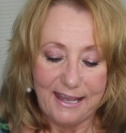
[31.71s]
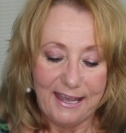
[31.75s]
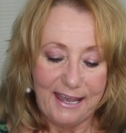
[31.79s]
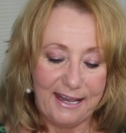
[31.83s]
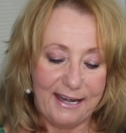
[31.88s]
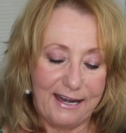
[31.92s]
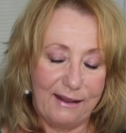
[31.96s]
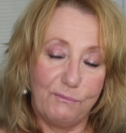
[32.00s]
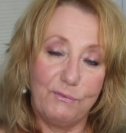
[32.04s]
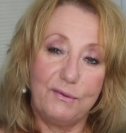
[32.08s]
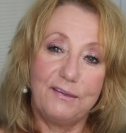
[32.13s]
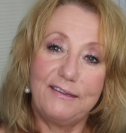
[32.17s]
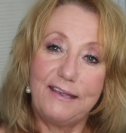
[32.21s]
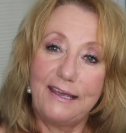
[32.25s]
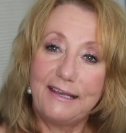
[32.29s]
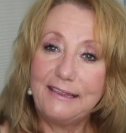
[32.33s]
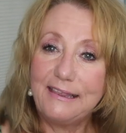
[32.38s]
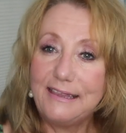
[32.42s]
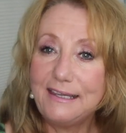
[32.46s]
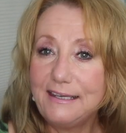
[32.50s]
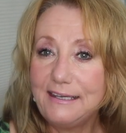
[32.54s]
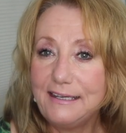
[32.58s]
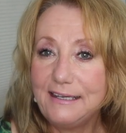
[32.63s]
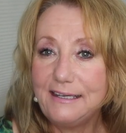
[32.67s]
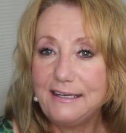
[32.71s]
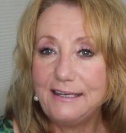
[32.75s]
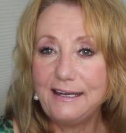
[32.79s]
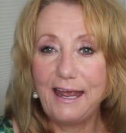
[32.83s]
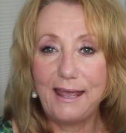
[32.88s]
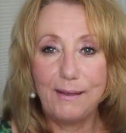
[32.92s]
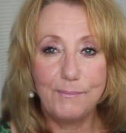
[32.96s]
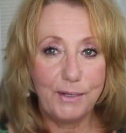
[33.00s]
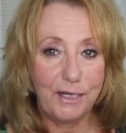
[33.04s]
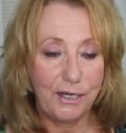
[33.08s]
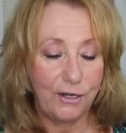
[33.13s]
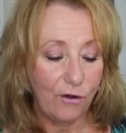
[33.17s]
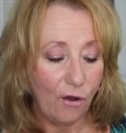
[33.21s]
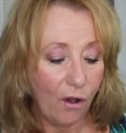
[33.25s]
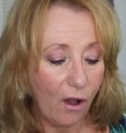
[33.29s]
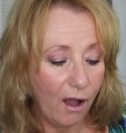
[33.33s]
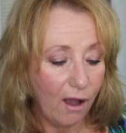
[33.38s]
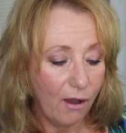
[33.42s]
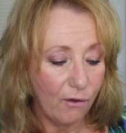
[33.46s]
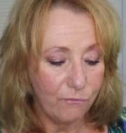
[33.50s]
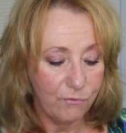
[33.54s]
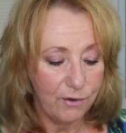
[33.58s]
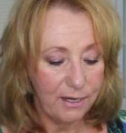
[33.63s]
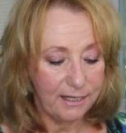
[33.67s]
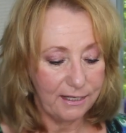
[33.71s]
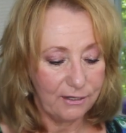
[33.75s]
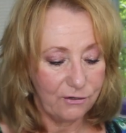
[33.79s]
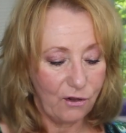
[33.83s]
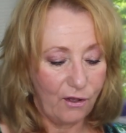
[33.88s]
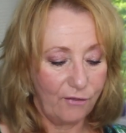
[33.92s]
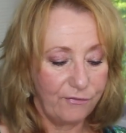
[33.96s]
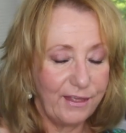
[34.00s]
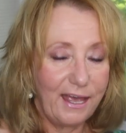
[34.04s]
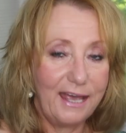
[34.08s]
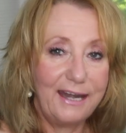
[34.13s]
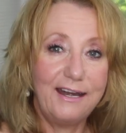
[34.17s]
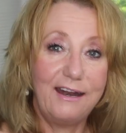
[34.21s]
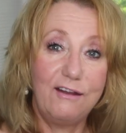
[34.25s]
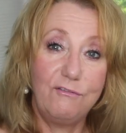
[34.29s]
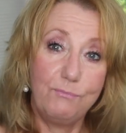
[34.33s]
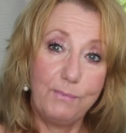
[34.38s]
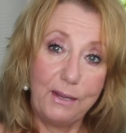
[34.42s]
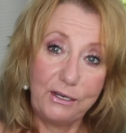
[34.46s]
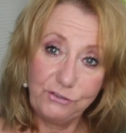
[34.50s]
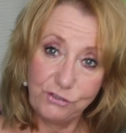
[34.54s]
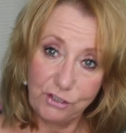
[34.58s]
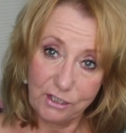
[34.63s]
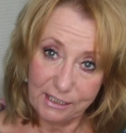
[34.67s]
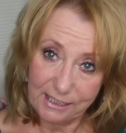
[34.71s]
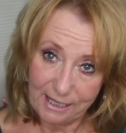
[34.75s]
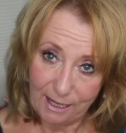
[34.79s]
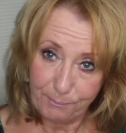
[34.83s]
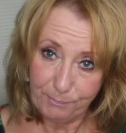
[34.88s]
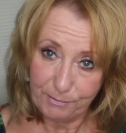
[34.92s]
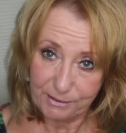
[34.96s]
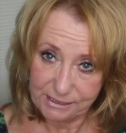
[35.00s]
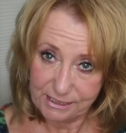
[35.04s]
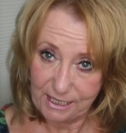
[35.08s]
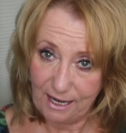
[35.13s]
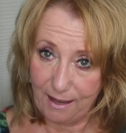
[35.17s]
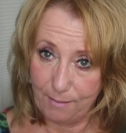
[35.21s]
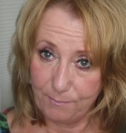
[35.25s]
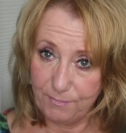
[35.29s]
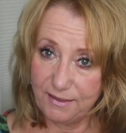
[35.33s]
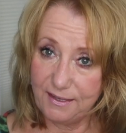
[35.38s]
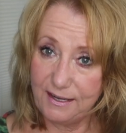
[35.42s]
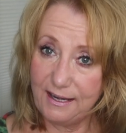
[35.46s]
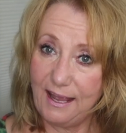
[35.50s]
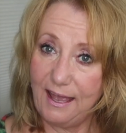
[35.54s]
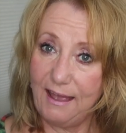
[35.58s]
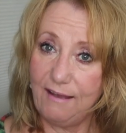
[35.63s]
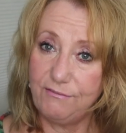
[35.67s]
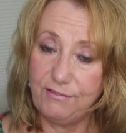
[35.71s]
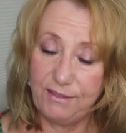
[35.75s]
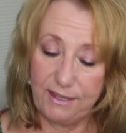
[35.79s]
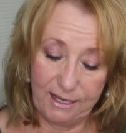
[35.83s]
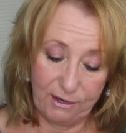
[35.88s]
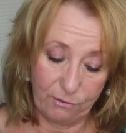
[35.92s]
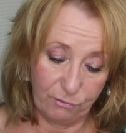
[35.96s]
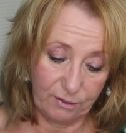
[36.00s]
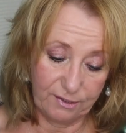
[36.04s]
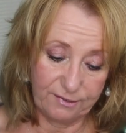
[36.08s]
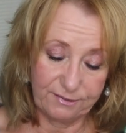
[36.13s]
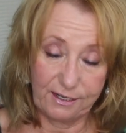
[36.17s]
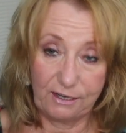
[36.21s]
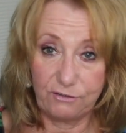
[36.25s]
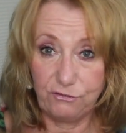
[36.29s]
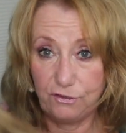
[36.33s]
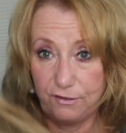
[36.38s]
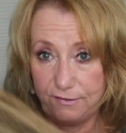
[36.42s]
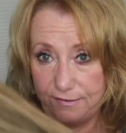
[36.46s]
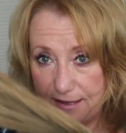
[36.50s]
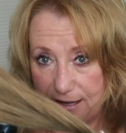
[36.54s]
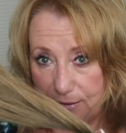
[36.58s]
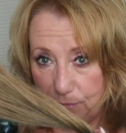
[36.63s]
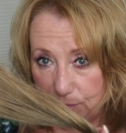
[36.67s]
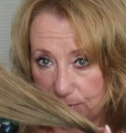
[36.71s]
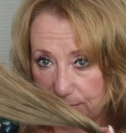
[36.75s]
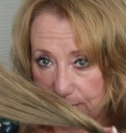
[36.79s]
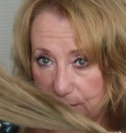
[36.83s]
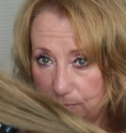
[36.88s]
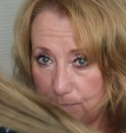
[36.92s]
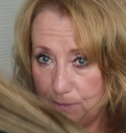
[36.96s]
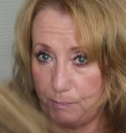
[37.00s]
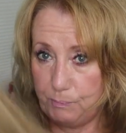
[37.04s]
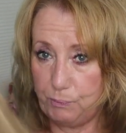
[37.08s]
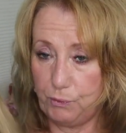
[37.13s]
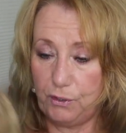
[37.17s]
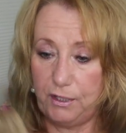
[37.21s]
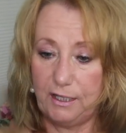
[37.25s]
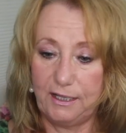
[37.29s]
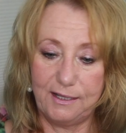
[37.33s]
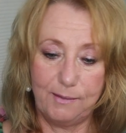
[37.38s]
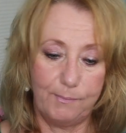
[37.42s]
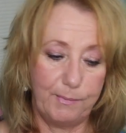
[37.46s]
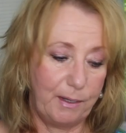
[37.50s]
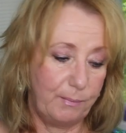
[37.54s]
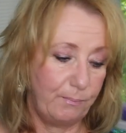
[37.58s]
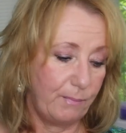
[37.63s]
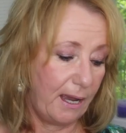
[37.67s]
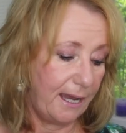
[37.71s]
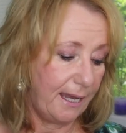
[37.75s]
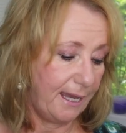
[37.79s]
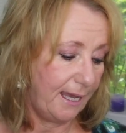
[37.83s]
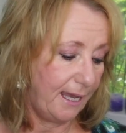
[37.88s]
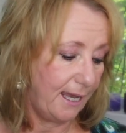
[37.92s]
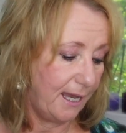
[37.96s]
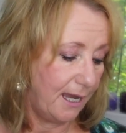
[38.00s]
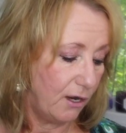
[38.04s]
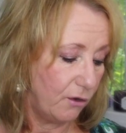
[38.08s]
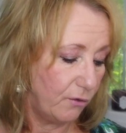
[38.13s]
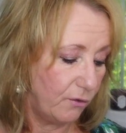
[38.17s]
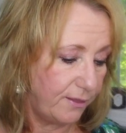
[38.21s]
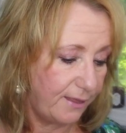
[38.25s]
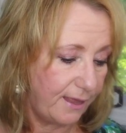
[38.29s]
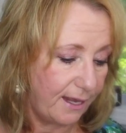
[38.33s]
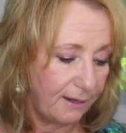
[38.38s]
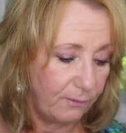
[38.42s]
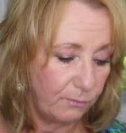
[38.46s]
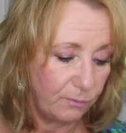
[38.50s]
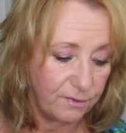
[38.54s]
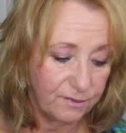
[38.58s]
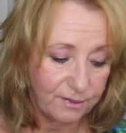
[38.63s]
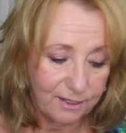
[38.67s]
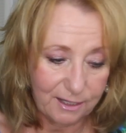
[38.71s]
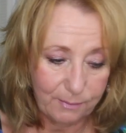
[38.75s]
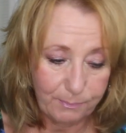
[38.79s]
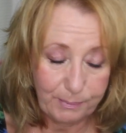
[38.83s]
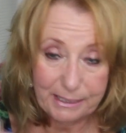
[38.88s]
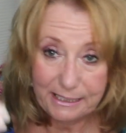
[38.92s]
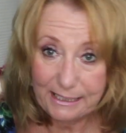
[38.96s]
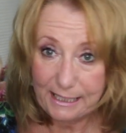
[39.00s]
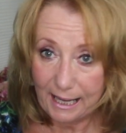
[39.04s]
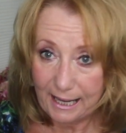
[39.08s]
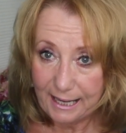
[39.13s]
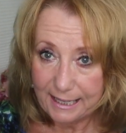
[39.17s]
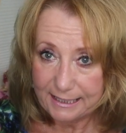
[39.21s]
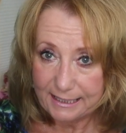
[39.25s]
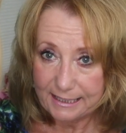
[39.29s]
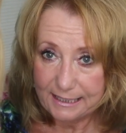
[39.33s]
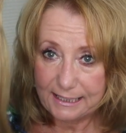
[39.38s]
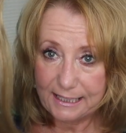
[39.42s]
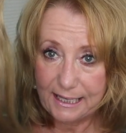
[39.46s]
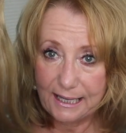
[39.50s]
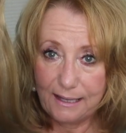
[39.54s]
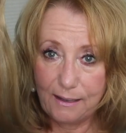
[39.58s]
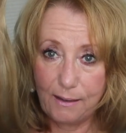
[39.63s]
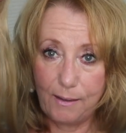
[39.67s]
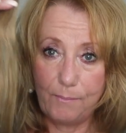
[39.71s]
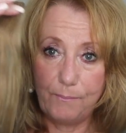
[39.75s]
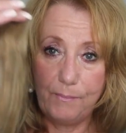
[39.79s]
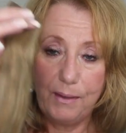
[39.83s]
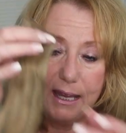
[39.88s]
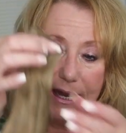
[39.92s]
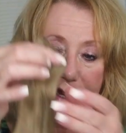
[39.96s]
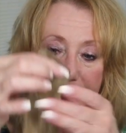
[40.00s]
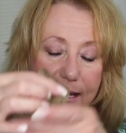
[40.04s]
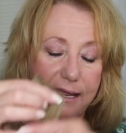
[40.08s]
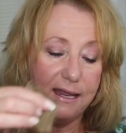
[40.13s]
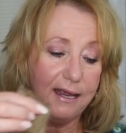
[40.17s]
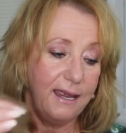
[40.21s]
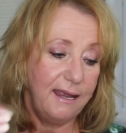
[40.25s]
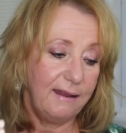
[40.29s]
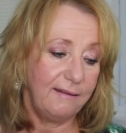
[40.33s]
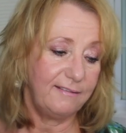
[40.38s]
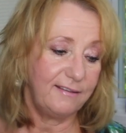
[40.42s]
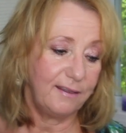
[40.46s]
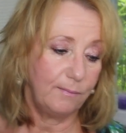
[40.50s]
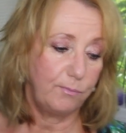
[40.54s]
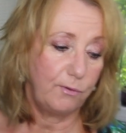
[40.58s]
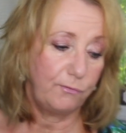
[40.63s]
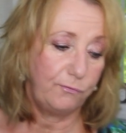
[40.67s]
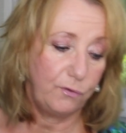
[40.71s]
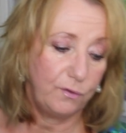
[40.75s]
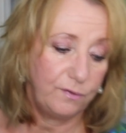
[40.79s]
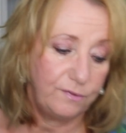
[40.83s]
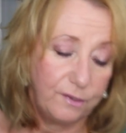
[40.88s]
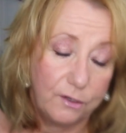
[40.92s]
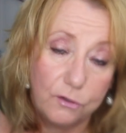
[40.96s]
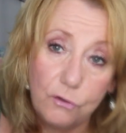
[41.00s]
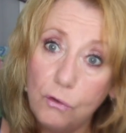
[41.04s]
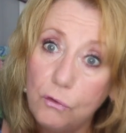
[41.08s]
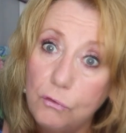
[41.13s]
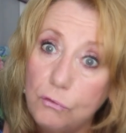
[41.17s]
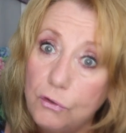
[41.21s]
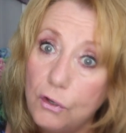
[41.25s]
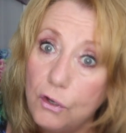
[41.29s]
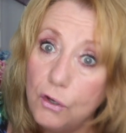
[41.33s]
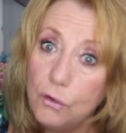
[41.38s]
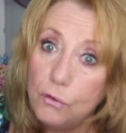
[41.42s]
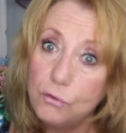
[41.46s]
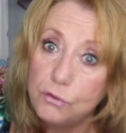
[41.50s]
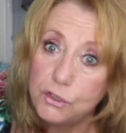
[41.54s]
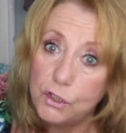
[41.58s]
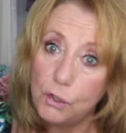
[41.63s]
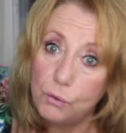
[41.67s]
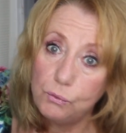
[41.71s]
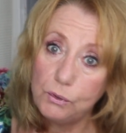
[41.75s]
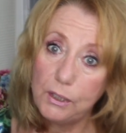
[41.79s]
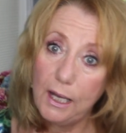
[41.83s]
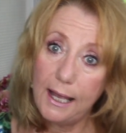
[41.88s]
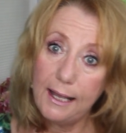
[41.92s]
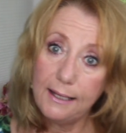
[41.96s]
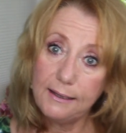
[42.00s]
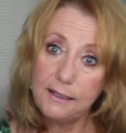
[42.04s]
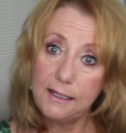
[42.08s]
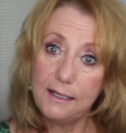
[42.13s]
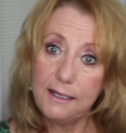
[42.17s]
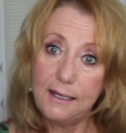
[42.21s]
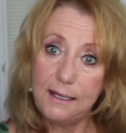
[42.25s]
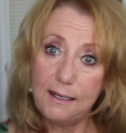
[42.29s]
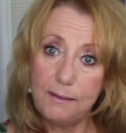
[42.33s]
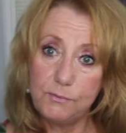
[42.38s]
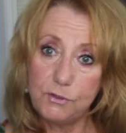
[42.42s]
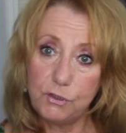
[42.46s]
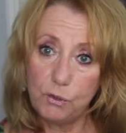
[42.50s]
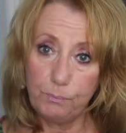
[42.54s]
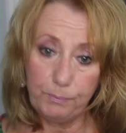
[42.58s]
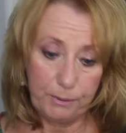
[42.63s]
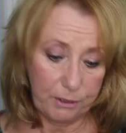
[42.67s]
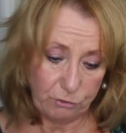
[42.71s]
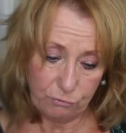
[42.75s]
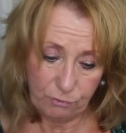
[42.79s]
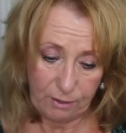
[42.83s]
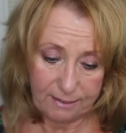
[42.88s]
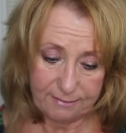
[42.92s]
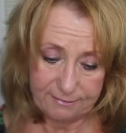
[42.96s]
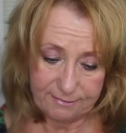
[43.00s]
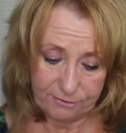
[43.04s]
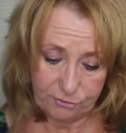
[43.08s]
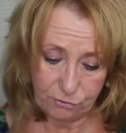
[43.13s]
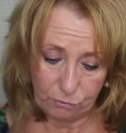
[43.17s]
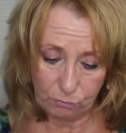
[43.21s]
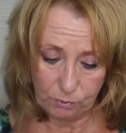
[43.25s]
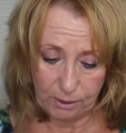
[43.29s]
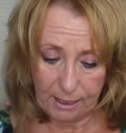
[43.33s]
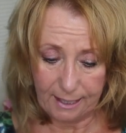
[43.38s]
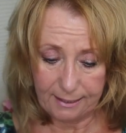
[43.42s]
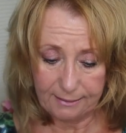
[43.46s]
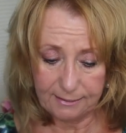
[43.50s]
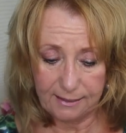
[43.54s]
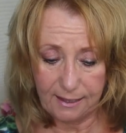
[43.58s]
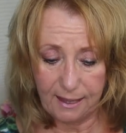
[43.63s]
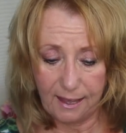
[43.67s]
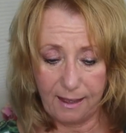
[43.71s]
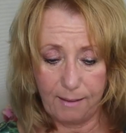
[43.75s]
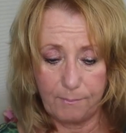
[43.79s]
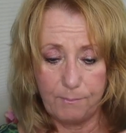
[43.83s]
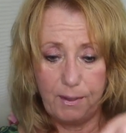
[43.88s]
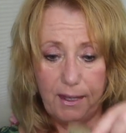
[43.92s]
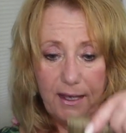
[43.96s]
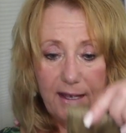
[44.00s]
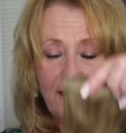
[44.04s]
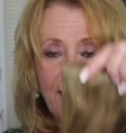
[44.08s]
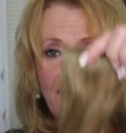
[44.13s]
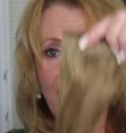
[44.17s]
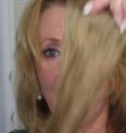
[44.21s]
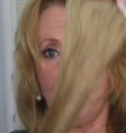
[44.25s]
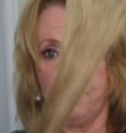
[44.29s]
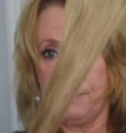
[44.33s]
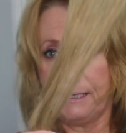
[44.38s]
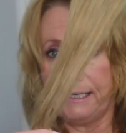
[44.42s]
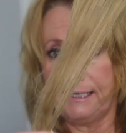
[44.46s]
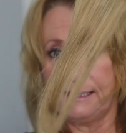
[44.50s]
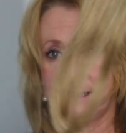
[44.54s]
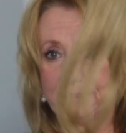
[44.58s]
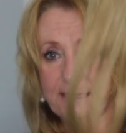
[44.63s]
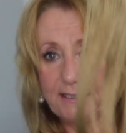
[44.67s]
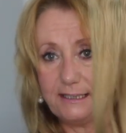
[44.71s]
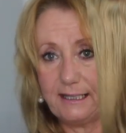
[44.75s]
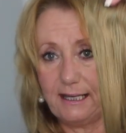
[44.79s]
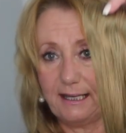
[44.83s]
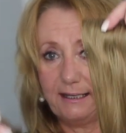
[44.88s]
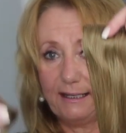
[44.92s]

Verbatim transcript: And I was like thinking, hemming and hawing and all that. And I've mentioned a couple of times that I have the hair extensions, that I was going to be putting them in my hair and then I was going to be cutting them. And some of you said, oh no, don't cut them. Don't be crazy. Don't cut them. But I did.